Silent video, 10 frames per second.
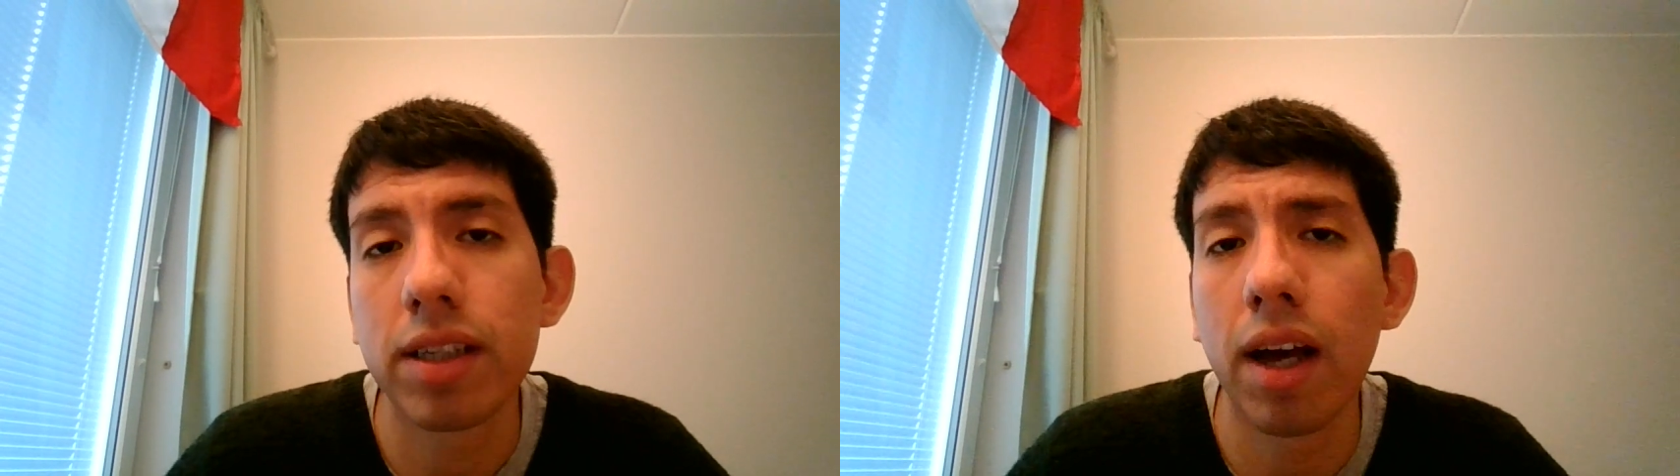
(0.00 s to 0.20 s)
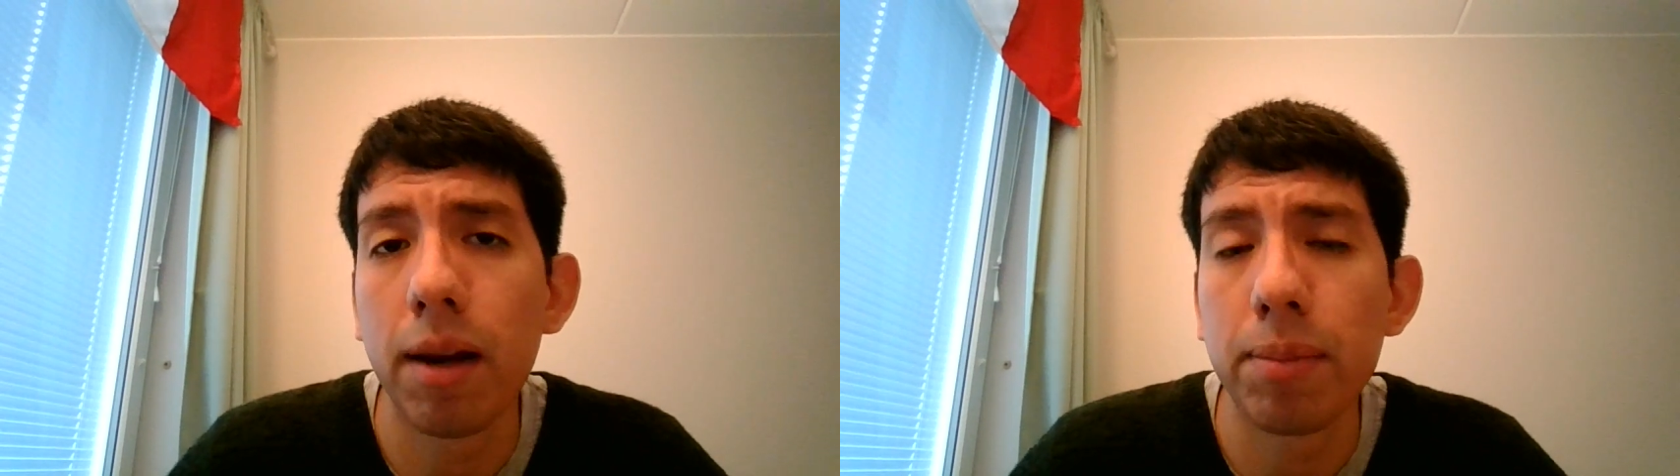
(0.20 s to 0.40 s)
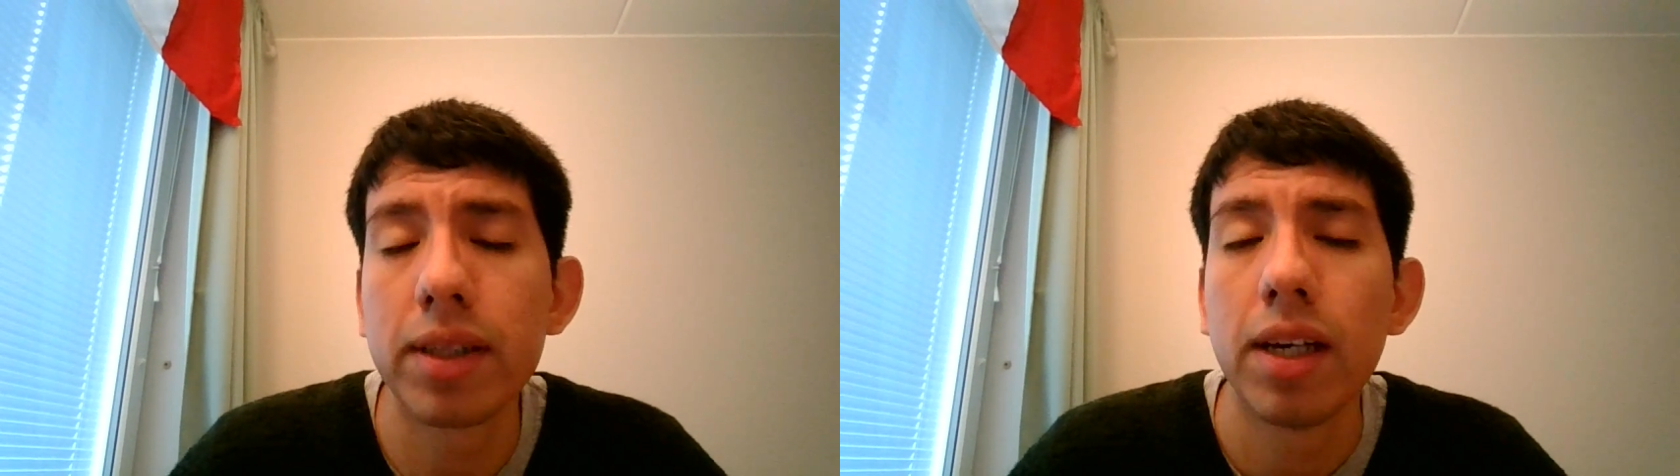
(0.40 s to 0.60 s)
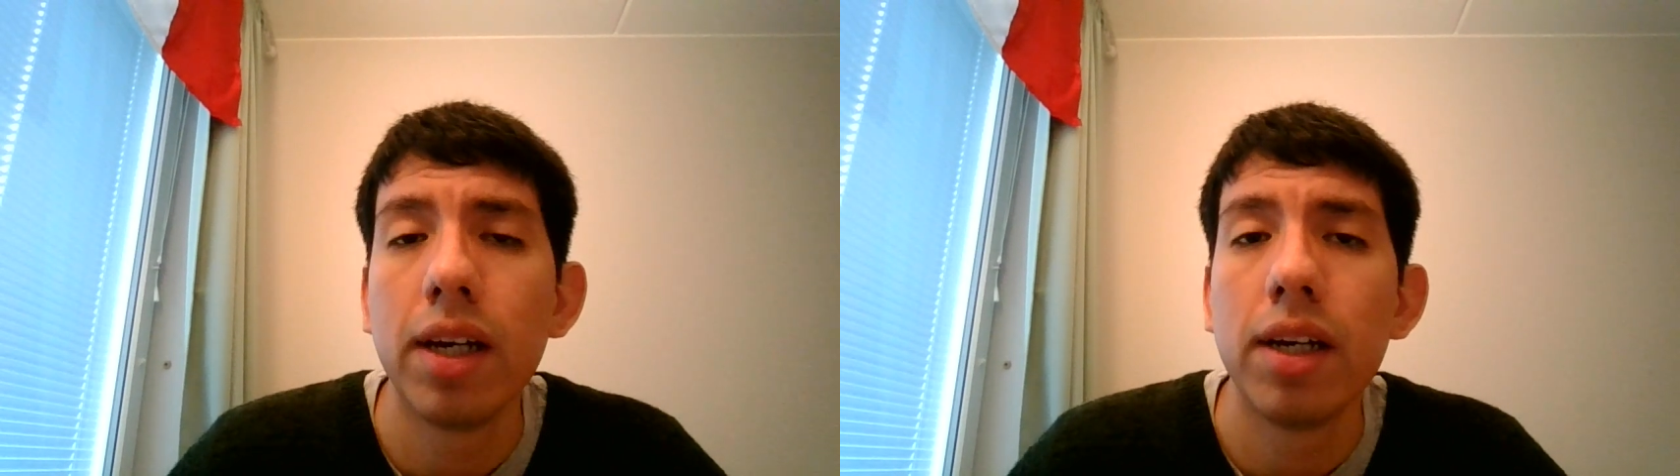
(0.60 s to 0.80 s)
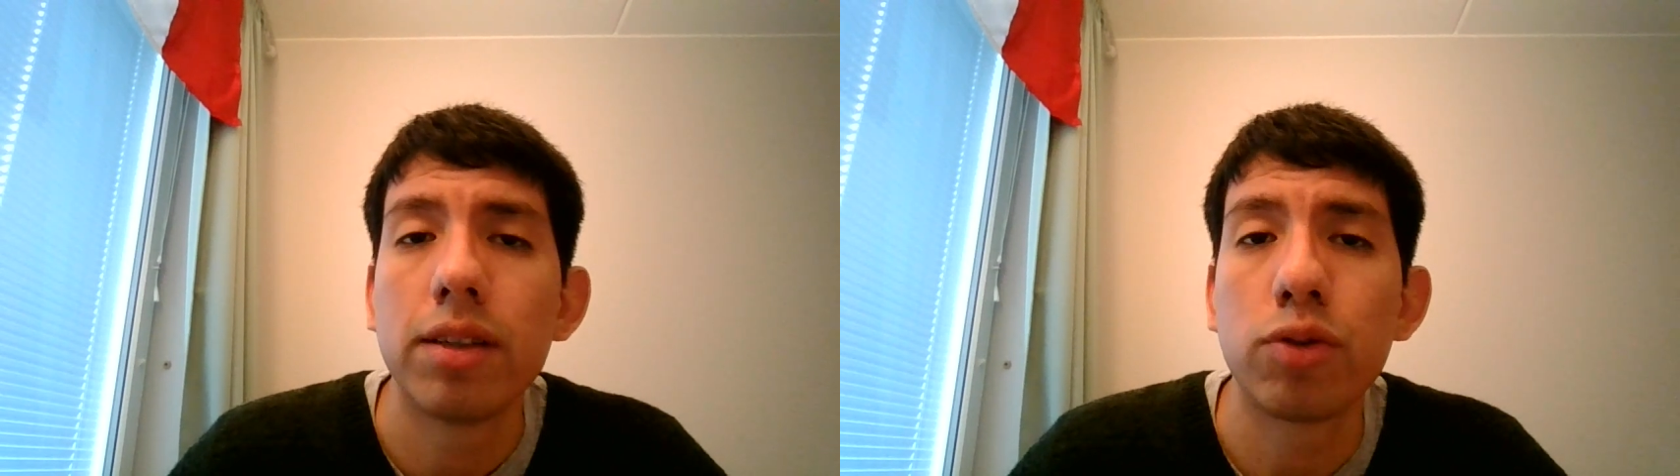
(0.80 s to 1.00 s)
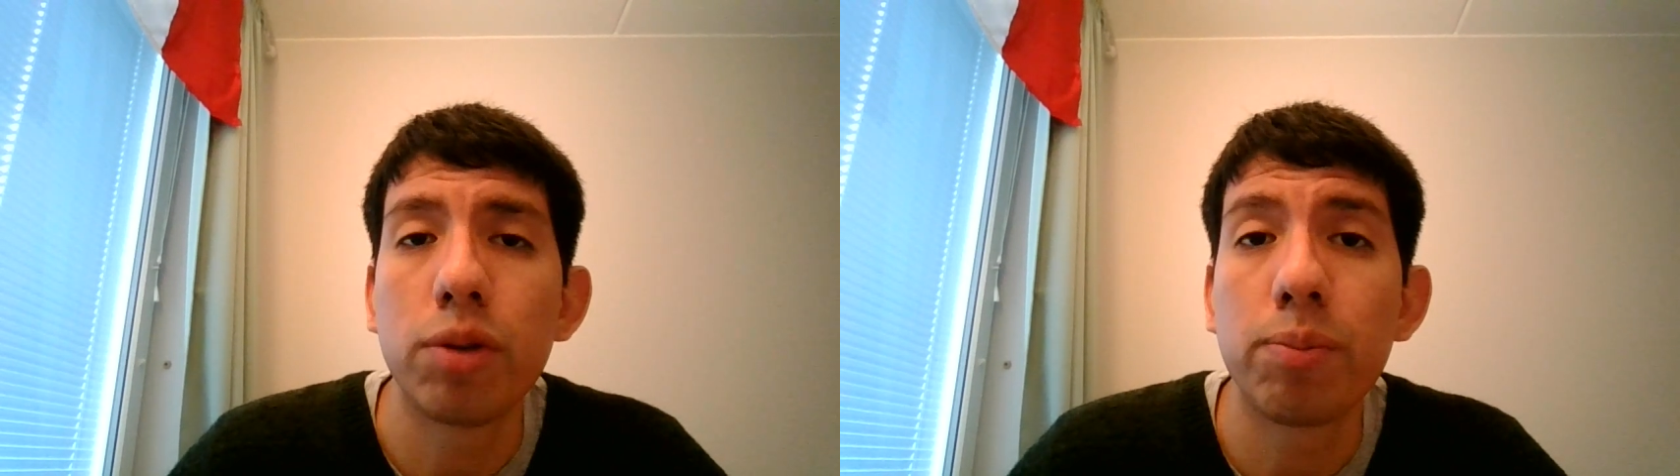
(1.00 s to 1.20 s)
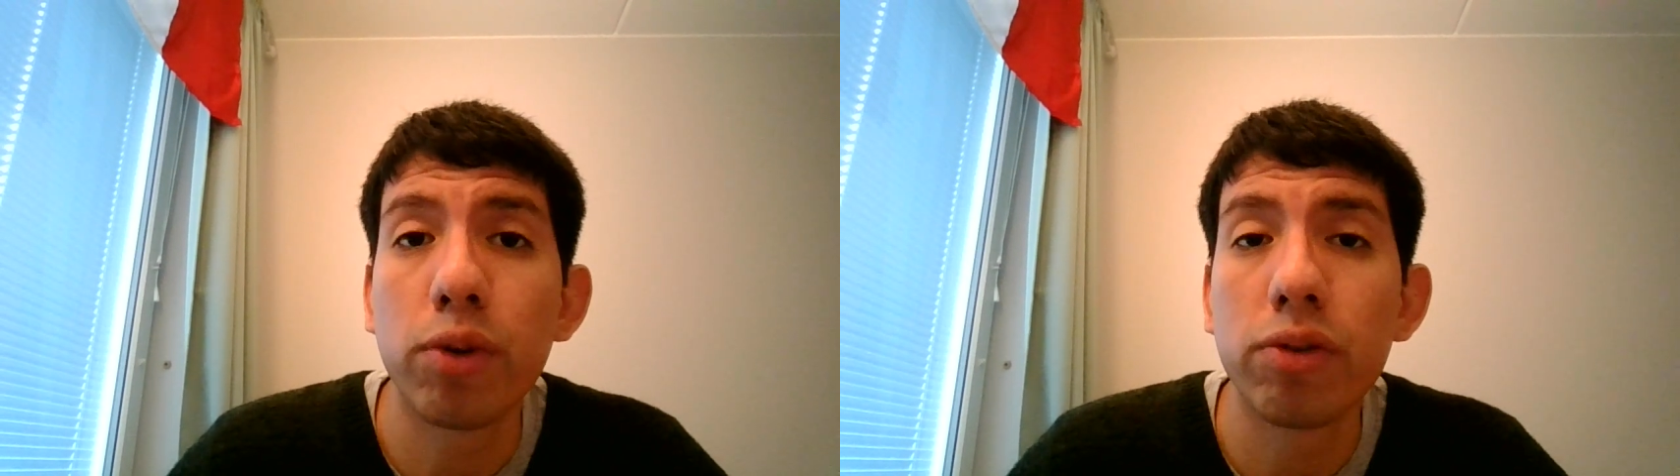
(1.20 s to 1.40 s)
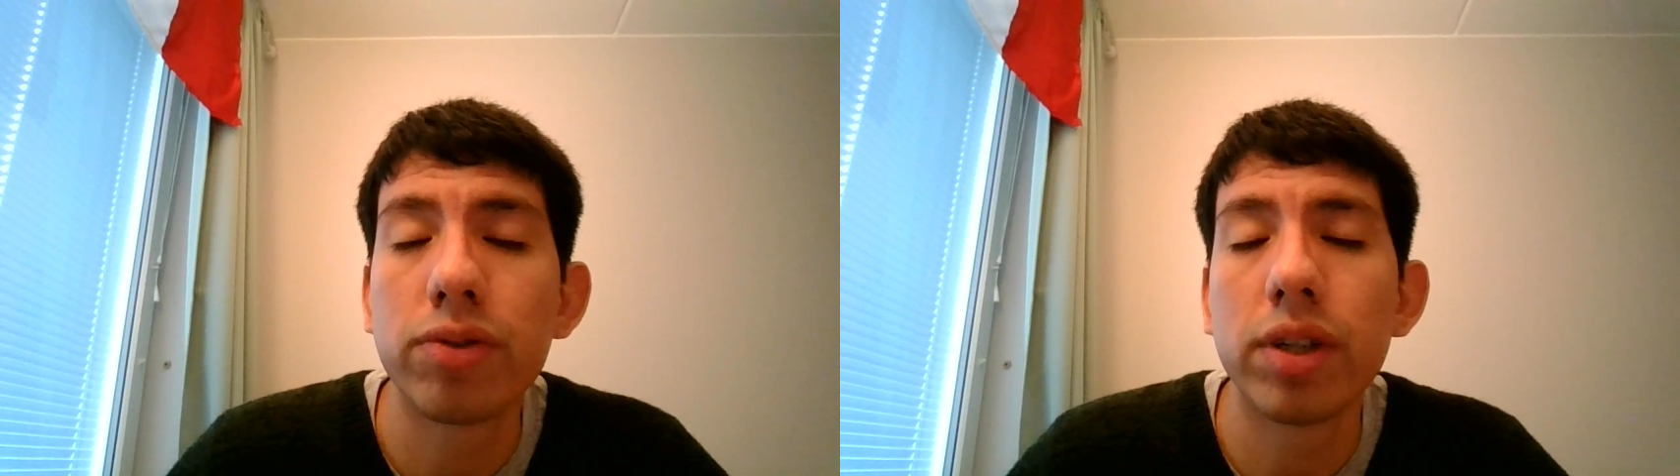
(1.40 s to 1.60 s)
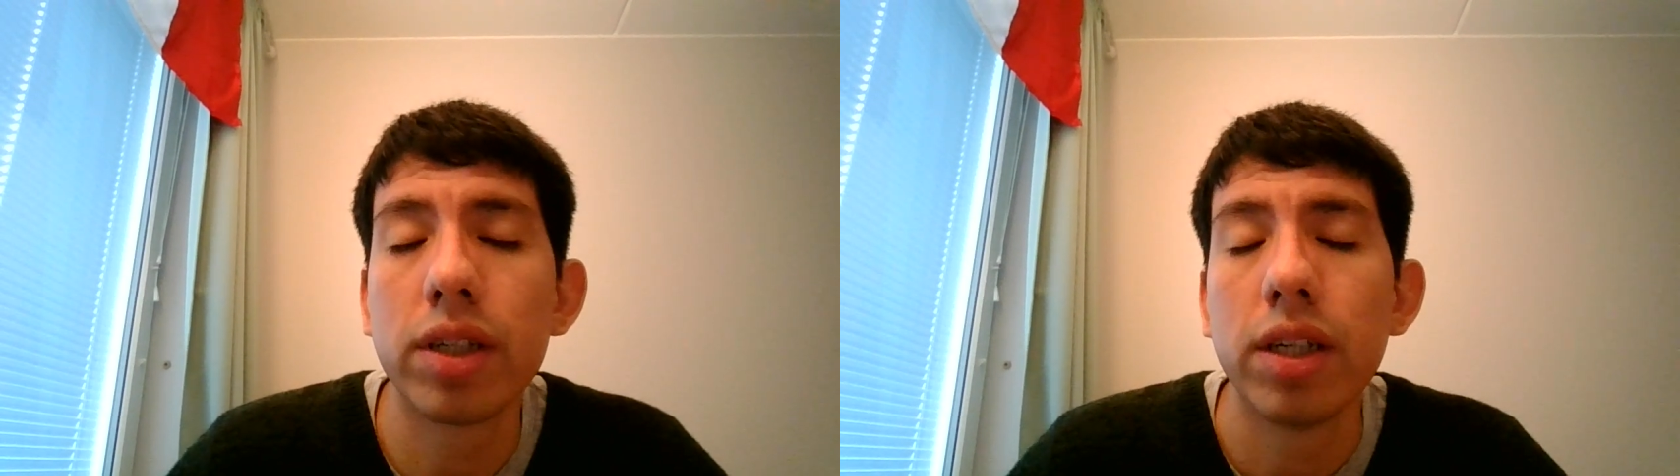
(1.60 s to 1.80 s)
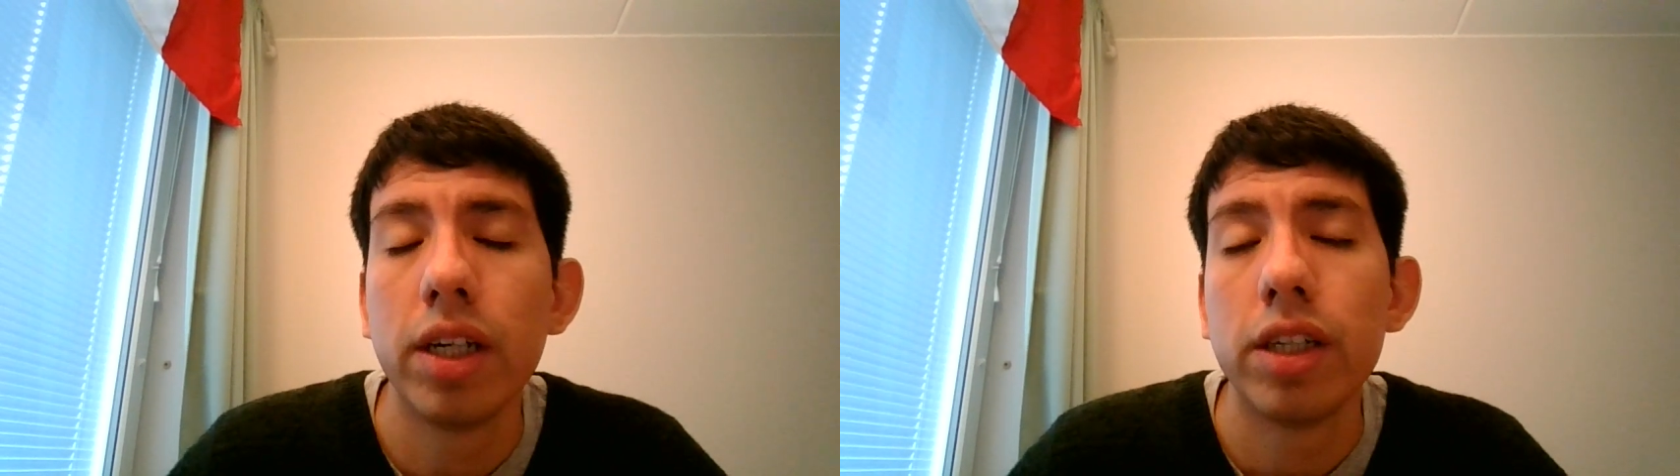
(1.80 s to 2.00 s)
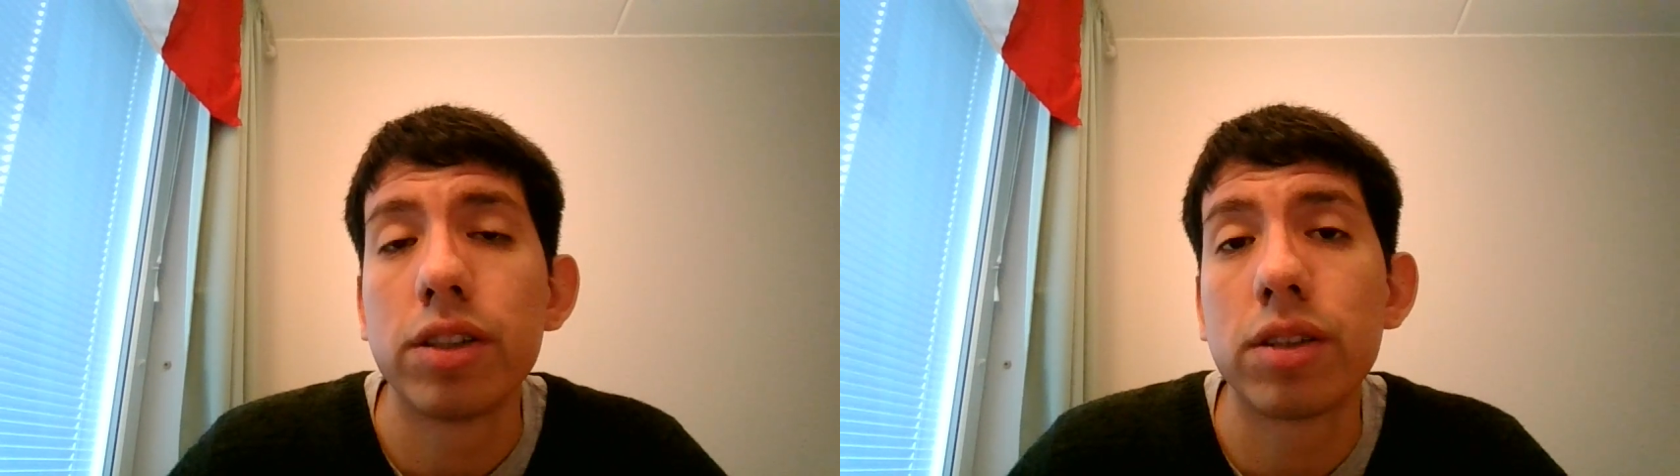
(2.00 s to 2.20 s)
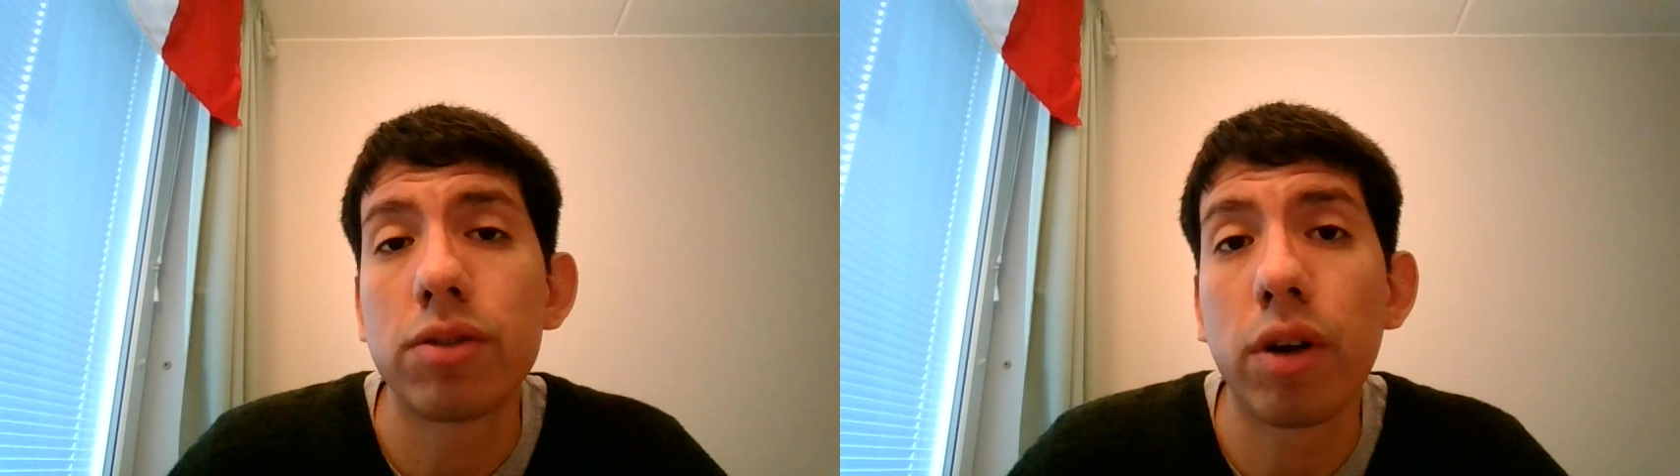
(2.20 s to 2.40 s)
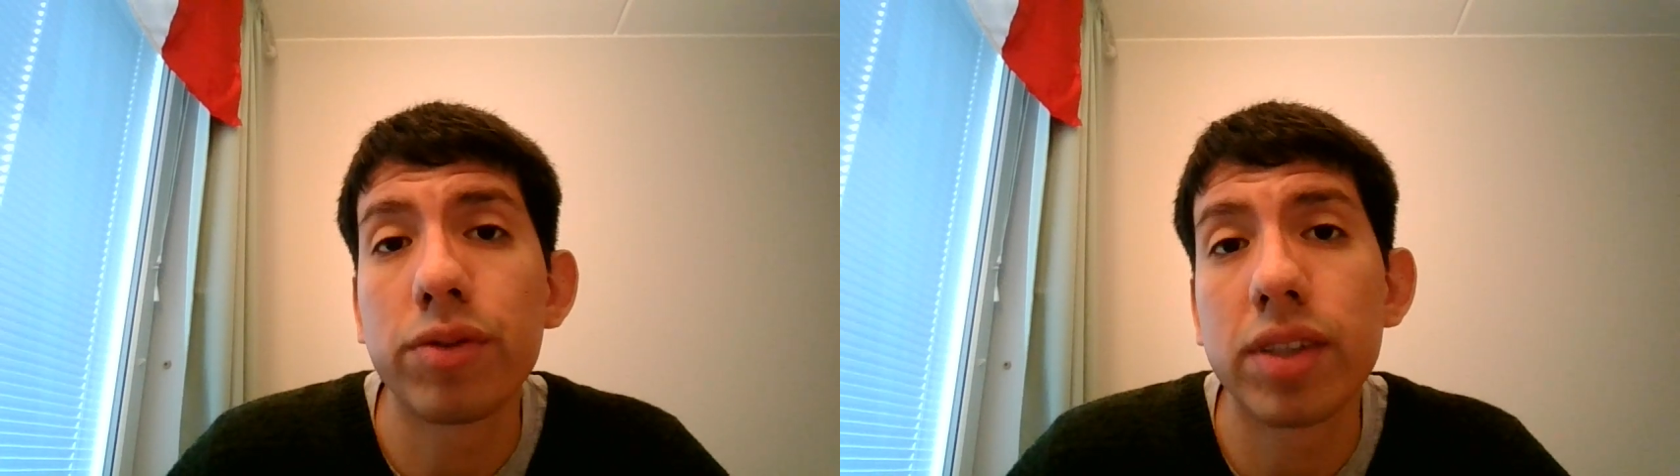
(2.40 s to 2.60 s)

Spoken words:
helped to improve road